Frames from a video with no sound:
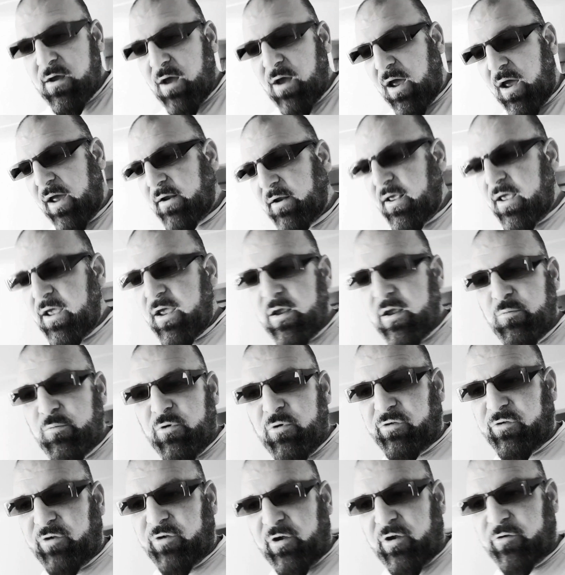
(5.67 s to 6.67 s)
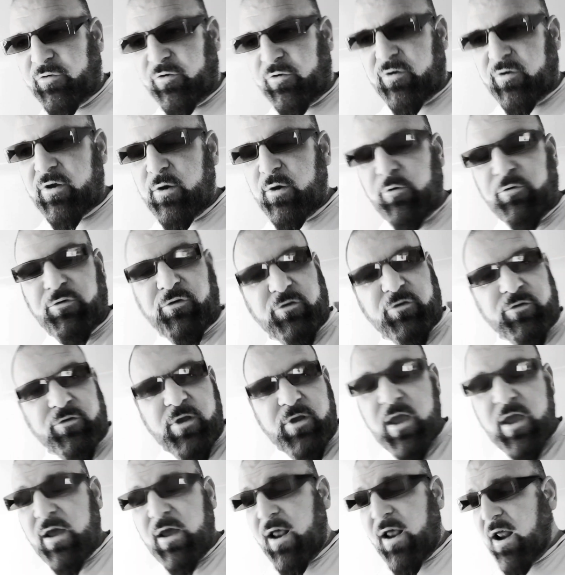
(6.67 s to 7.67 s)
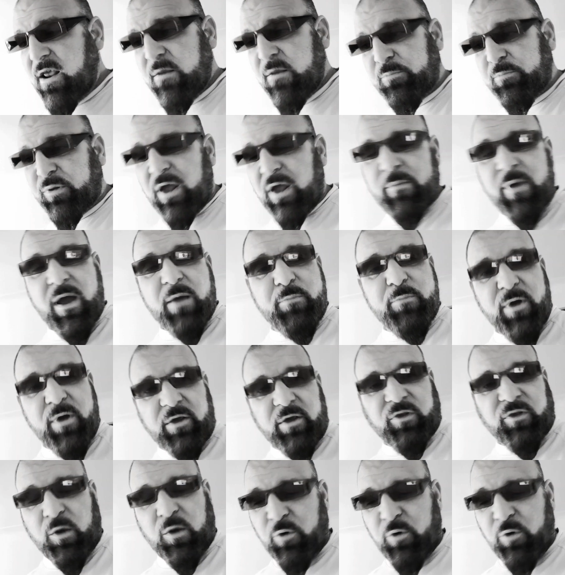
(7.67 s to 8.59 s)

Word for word: I had aim resist. It was just, and I didn't play my best.